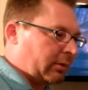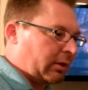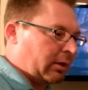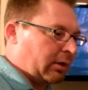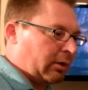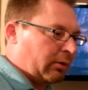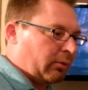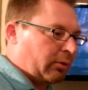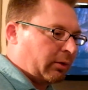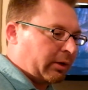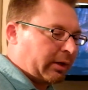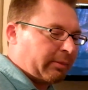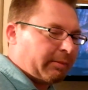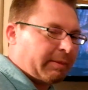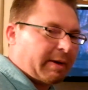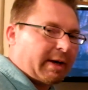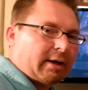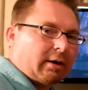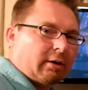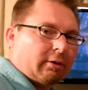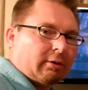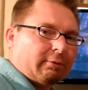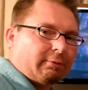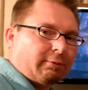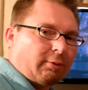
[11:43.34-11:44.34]
we'll get back
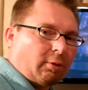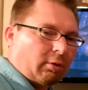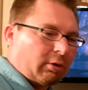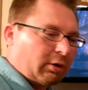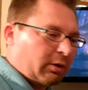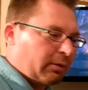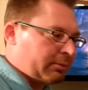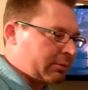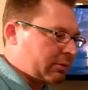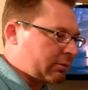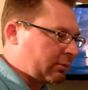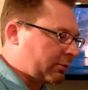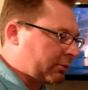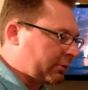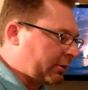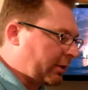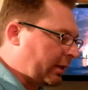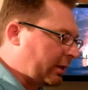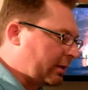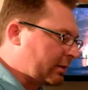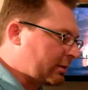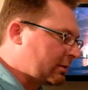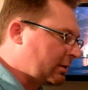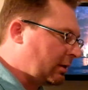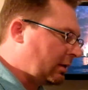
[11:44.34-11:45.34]
on the forums. We'll try
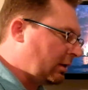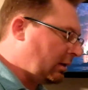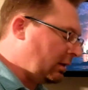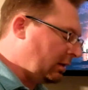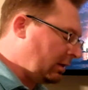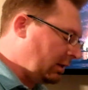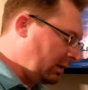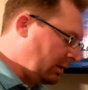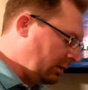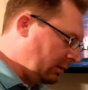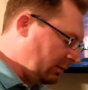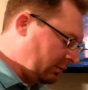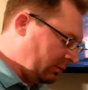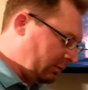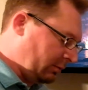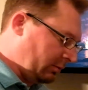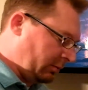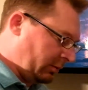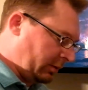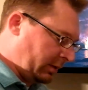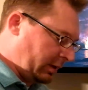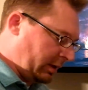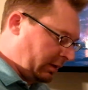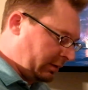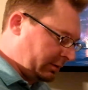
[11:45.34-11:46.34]
to see
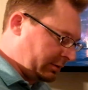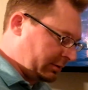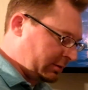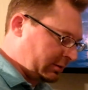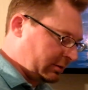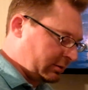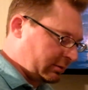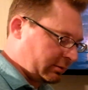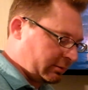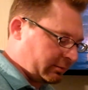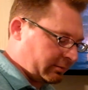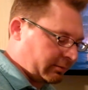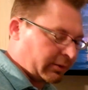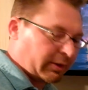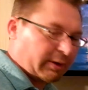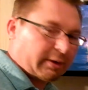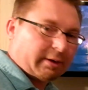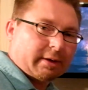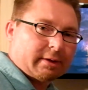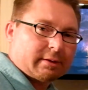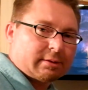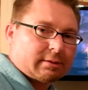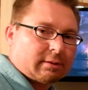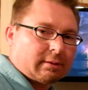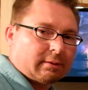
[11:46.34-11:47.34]
what else there
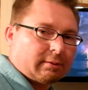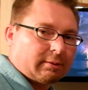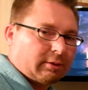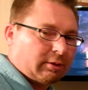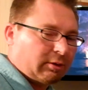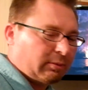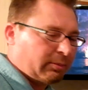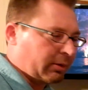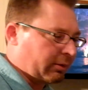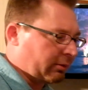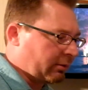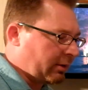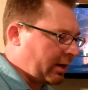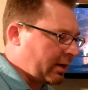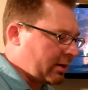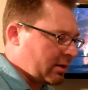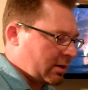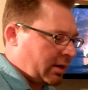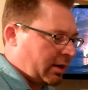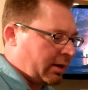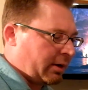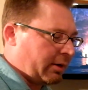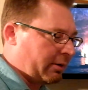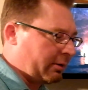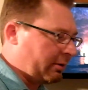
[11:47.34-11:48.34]
is to do. But right
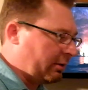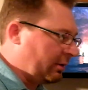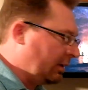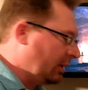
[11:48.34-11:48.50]
now,